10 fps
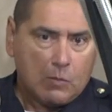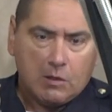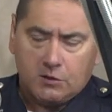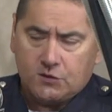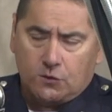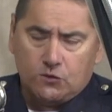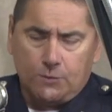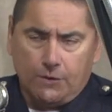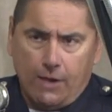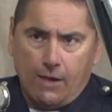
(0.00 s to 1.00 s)

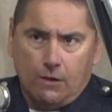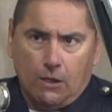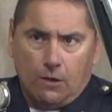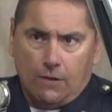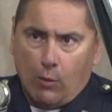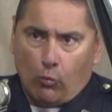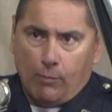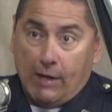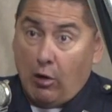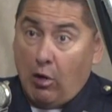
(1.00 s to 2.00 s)
that were
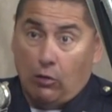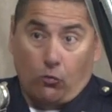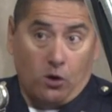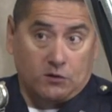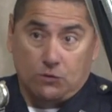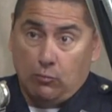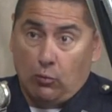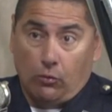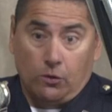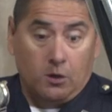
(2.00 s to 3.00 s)
made all across the
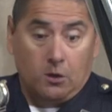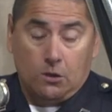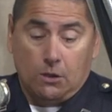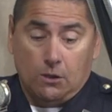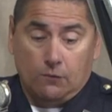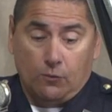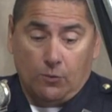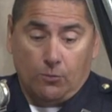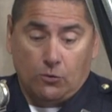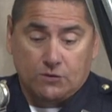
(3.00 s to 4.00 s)
board, from
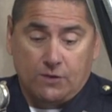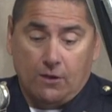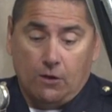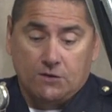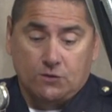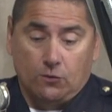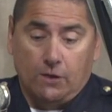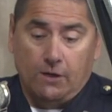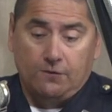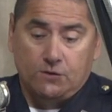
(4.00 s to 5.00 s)
the person that lost their
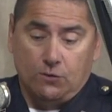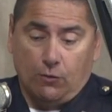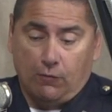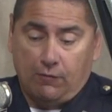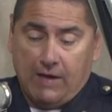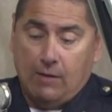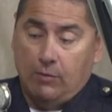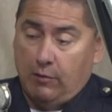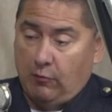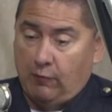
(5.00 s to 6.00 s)
life to their
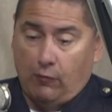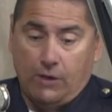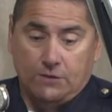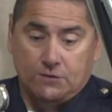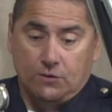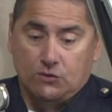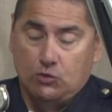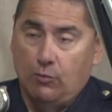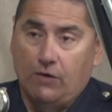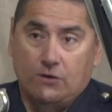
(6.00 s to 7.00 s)
family, their friends, their
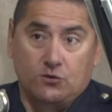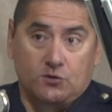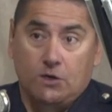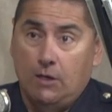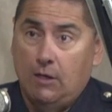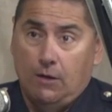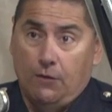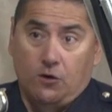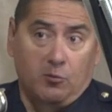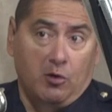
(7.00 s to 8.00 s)
supervisors,
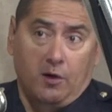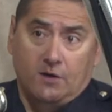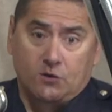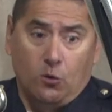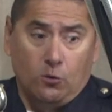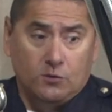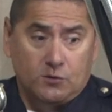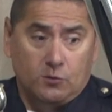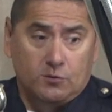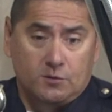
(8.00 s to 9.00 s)
and the community as a whole.
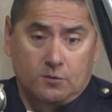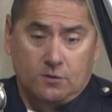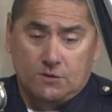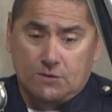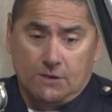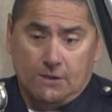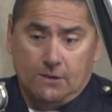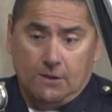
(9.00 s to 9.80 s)
So it was just a